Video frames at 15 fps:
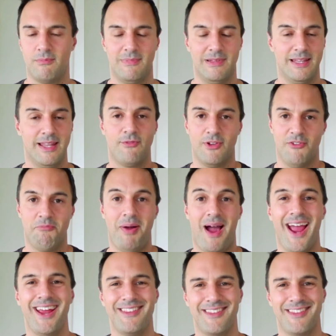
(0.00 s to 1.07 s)
level of
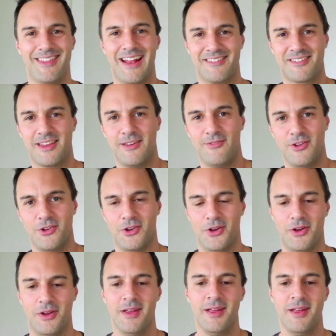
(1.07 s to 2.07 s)
pain that that's giving you.